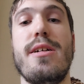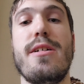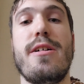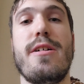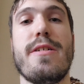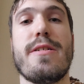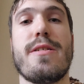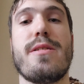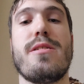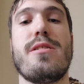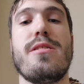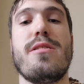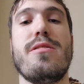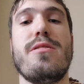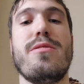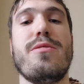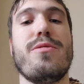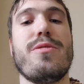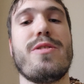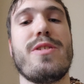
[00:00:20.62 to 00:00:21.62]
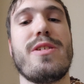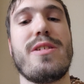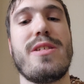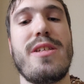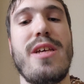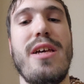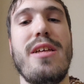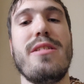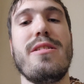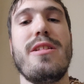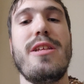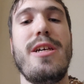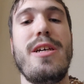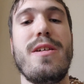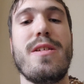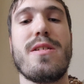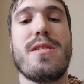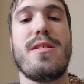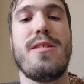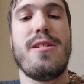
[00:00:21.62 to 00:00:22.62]
Also, set
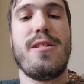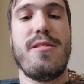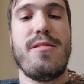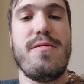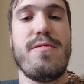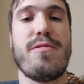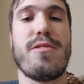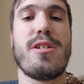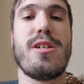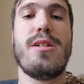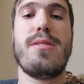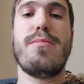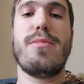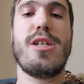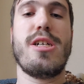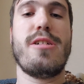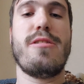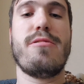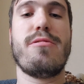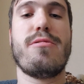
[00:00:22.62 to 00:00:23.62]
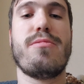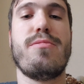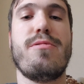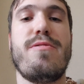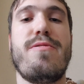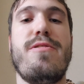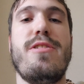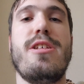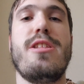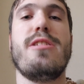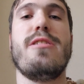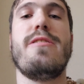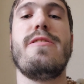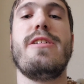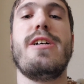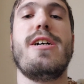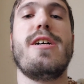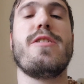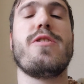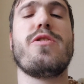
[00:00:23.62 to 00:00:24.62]
leaks that have come out within the
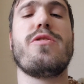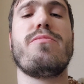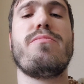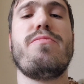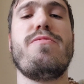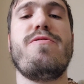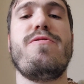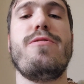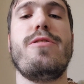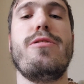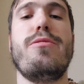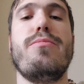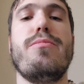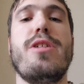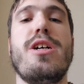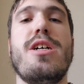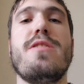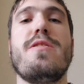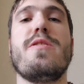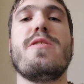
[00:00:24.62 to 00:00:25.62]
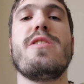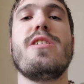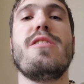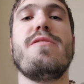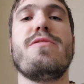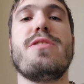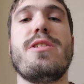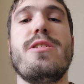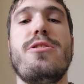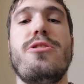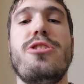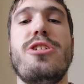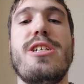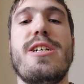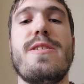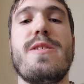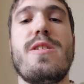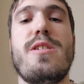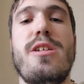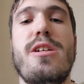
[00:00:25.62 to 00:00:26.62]
last few months have
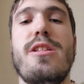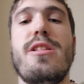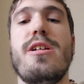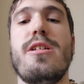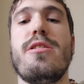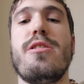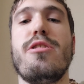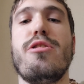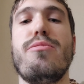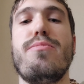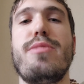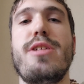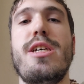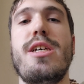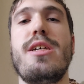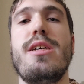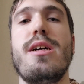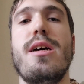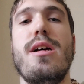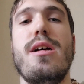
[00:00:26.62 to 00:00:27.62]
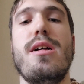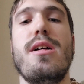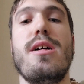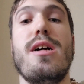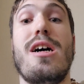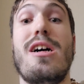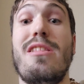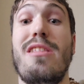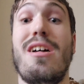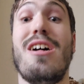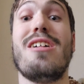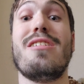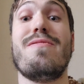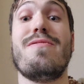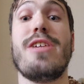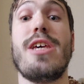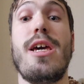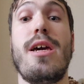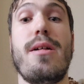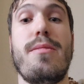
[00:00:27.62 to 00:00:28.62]
suggested that there'll be a lot of
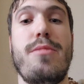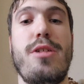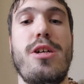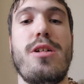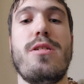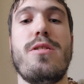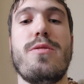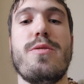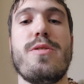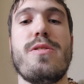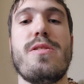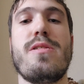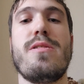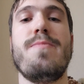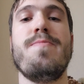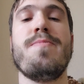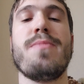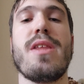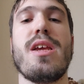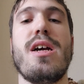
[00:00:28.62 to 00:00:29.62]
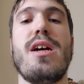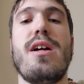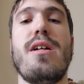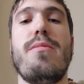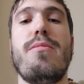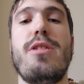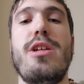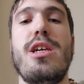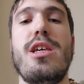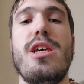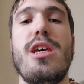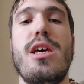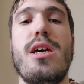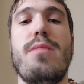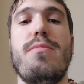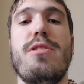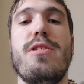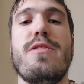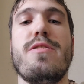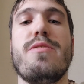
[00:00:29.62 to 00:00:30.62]
cameos. How many
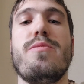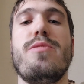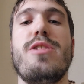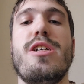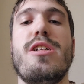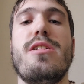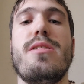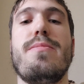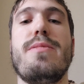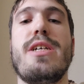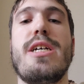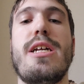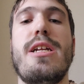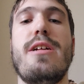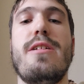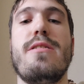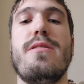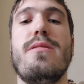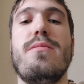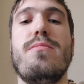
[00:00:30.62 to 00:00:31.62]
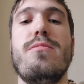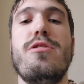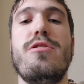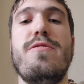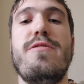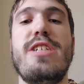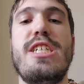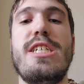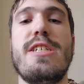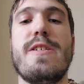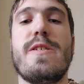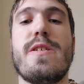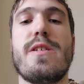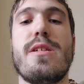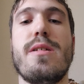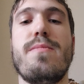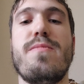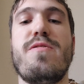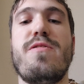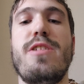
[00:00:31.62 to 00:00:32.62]
cameos we end up getting in the movie is
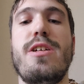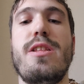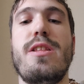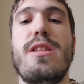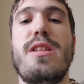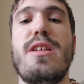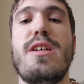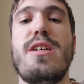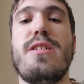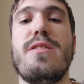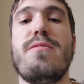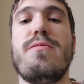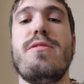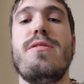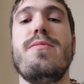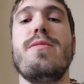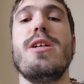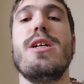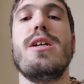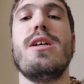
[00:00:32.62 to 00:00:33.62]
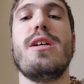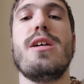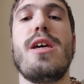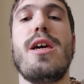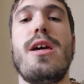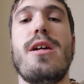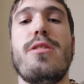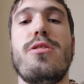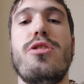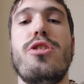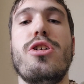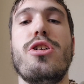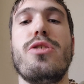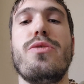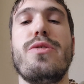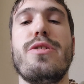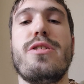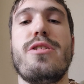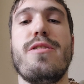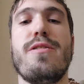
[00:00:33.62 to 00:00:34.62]
something that we can't
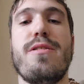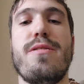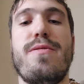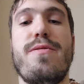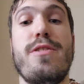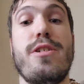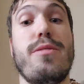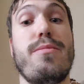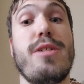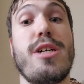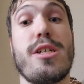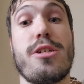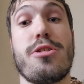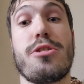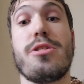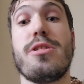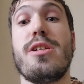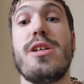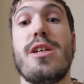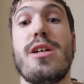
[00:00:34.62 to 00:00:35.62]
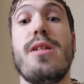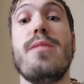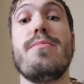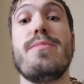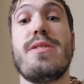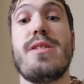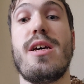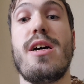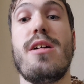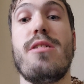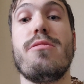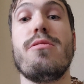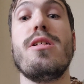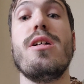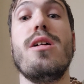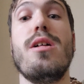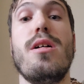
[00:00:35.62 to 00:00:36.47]
know until the film actually comes out.